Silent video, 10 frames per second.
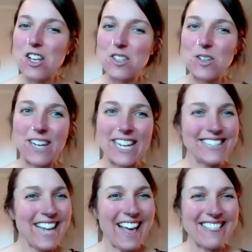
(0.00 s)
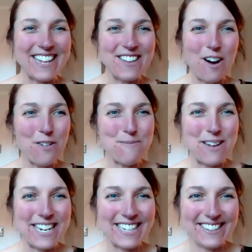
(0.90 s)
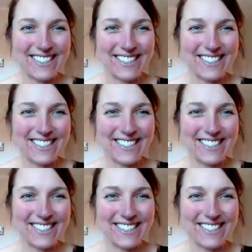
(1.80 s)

So again, yeah, thank you all for being here.